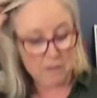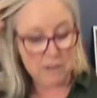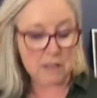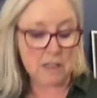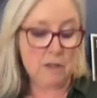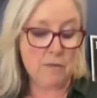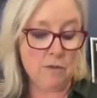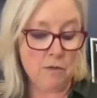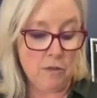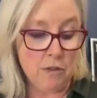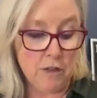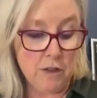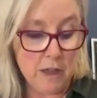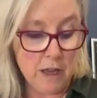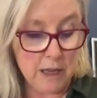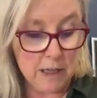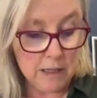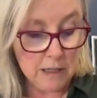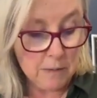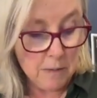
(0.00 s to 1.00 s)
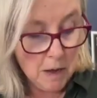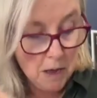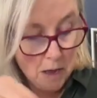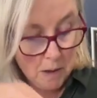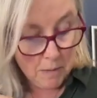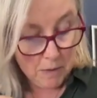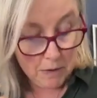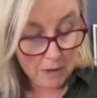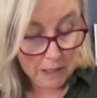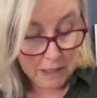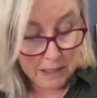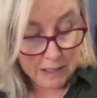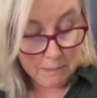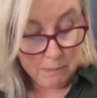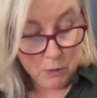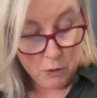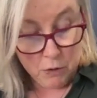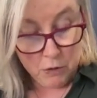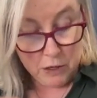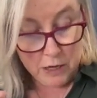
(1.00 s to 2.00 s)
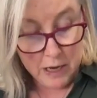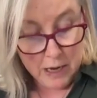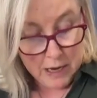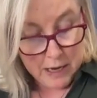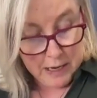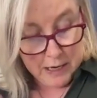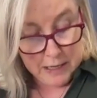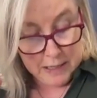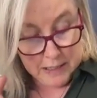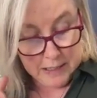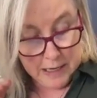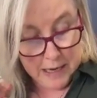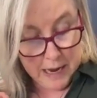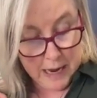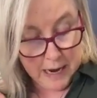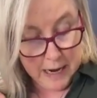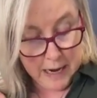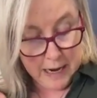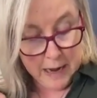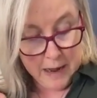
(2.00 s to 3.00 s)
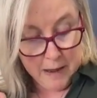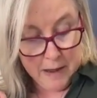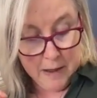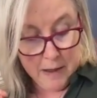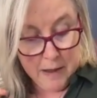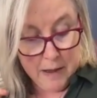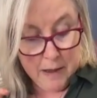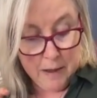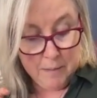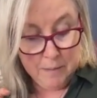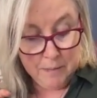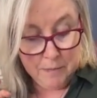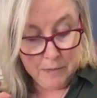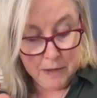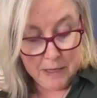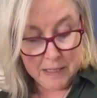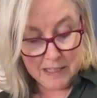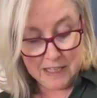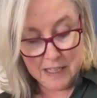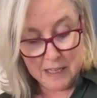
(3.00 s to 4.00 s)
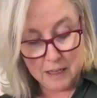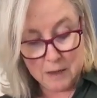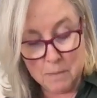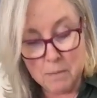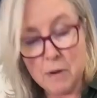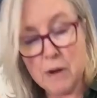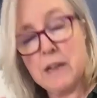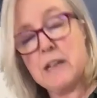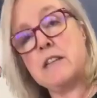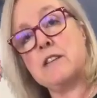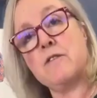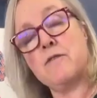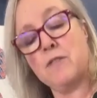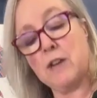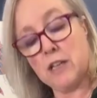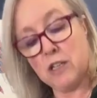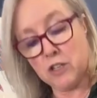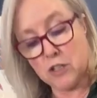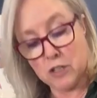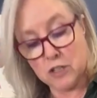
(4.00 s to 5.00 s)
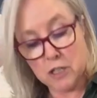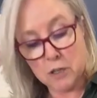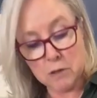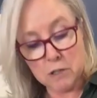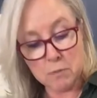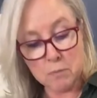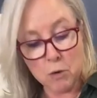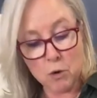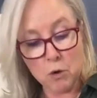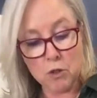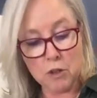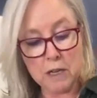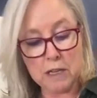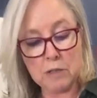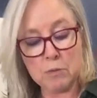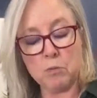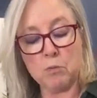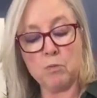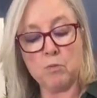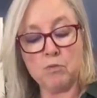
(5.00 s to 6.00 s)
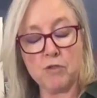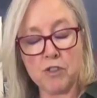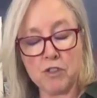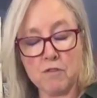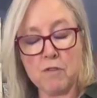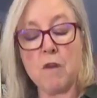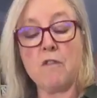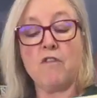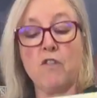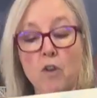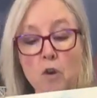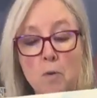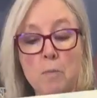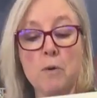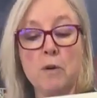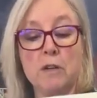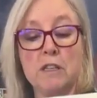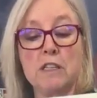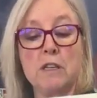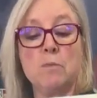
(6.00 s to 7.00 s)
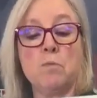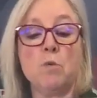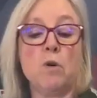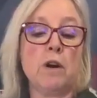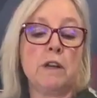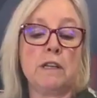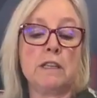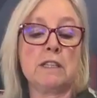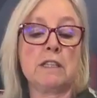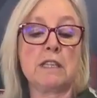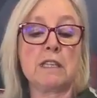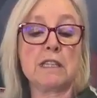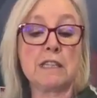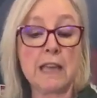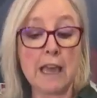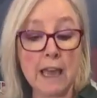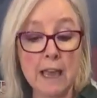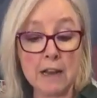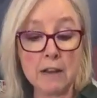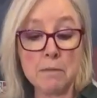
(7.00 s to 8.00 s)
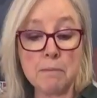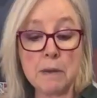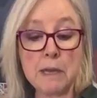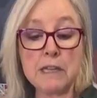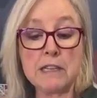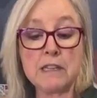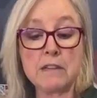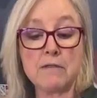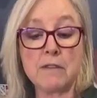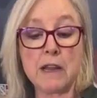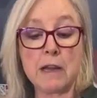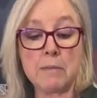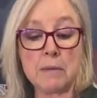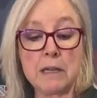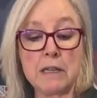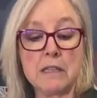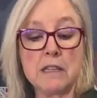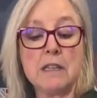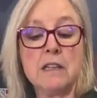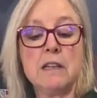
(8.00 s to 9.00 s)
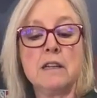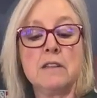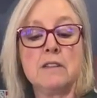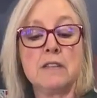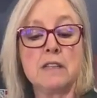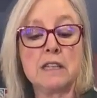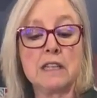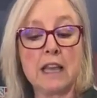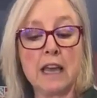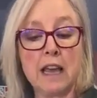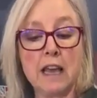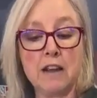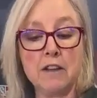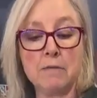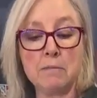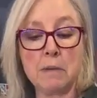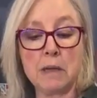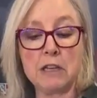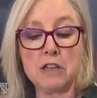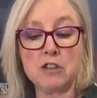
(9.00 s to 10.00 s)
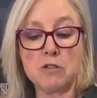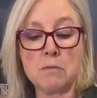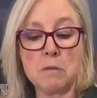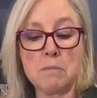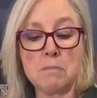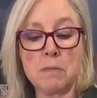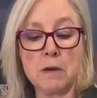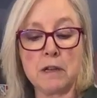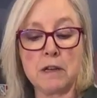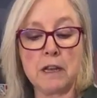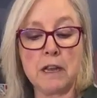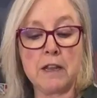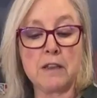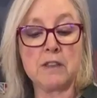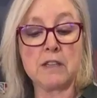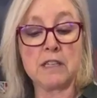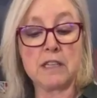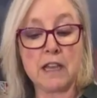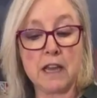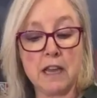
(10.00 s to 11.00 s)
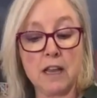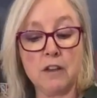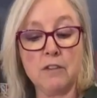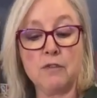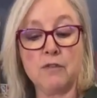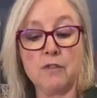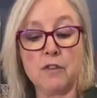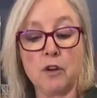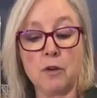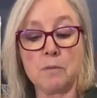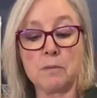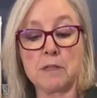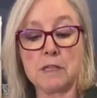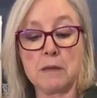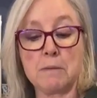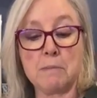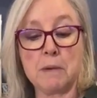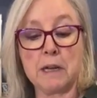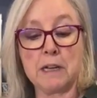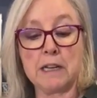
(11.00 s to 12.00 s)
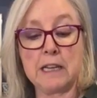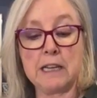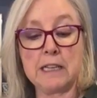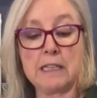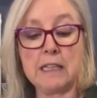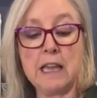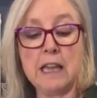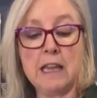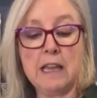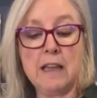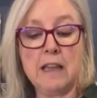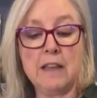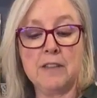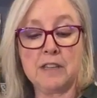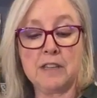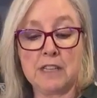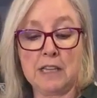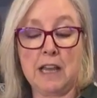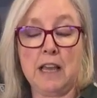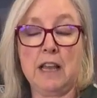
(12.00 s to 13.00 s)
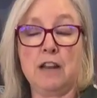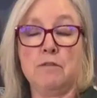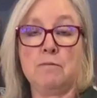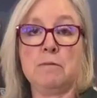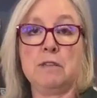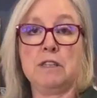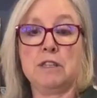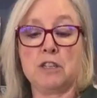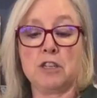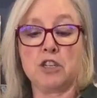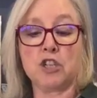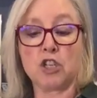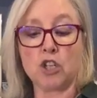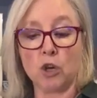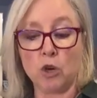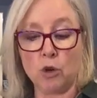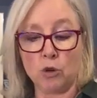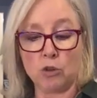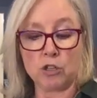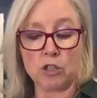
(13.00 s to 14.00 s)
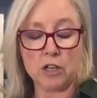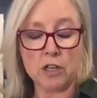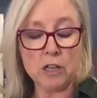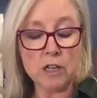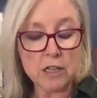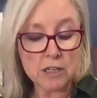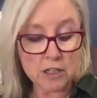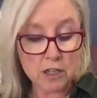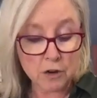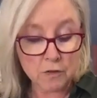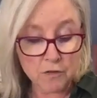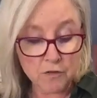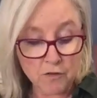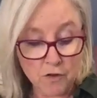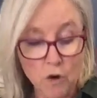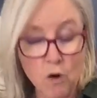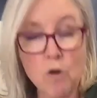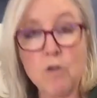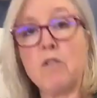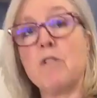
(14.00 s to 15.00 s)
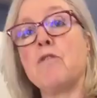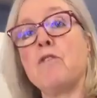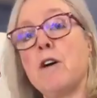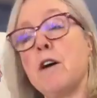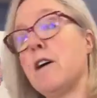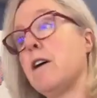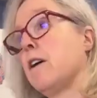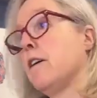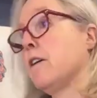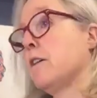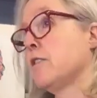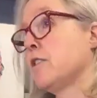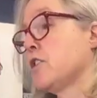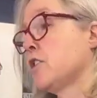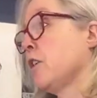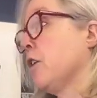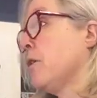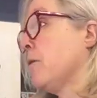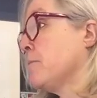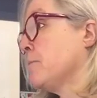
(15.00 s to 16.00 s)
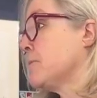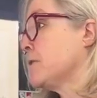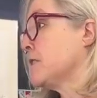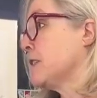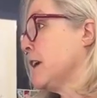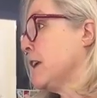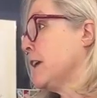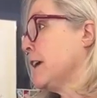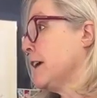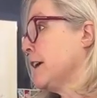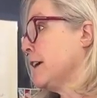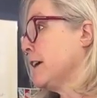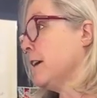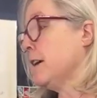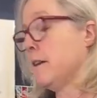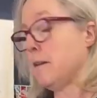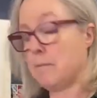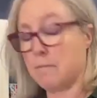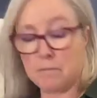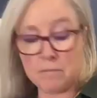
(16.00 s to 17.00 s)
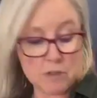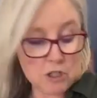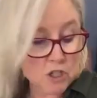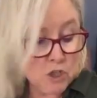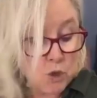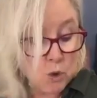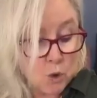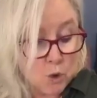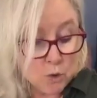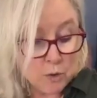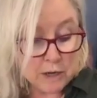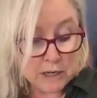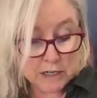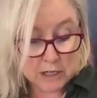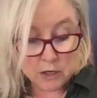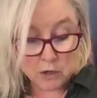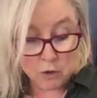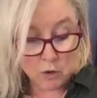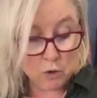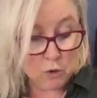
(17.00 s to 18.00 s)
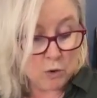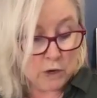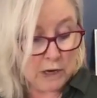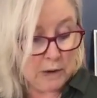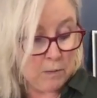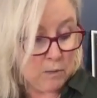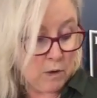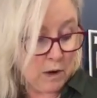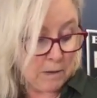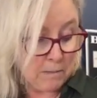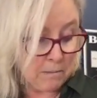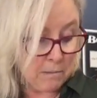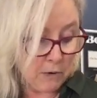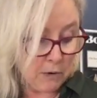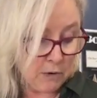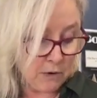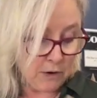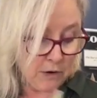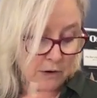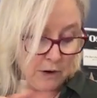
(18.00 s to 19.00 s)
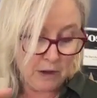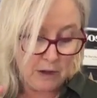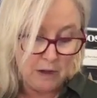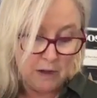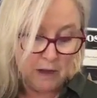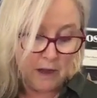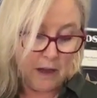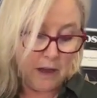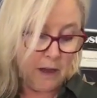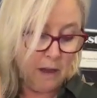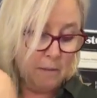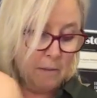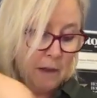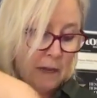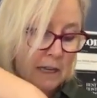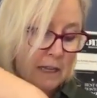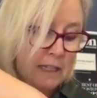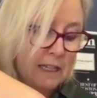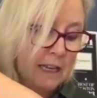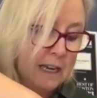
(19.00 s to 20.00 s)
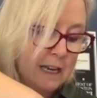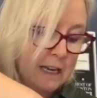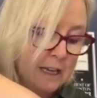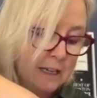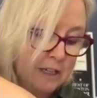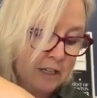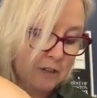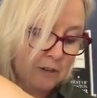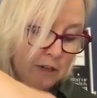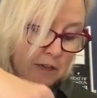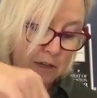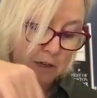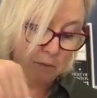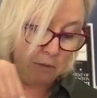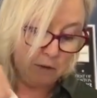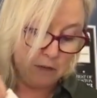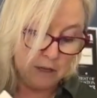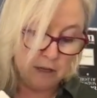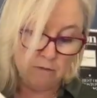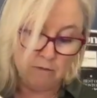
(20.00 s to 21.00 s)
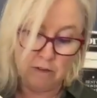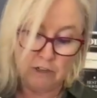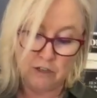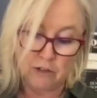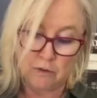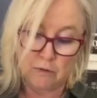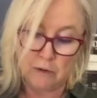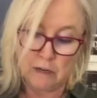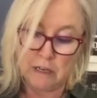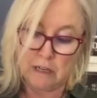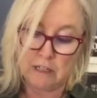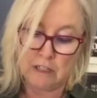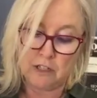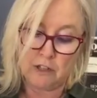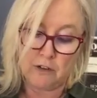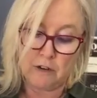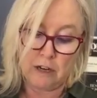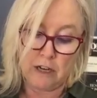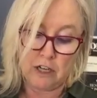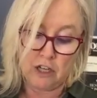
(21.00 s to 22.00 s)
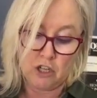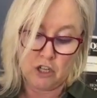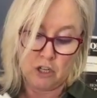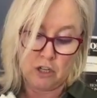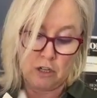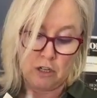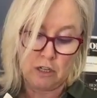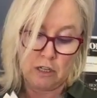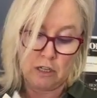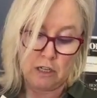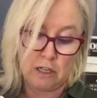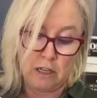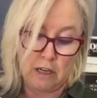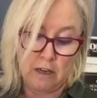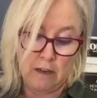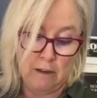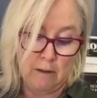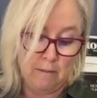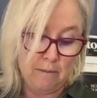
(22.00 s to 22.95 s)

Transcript: We have several things, but this book is it's a complete adventure. So it's 4 books in one. It's the Tale of Peter Rabbit, the Tale of Benjamin Bunny, the Tale of Flopsy Bunnies, the Tale of Mr. Todd. So 4 of her top selling stories all in one book. and it's illustrated with original illustrations.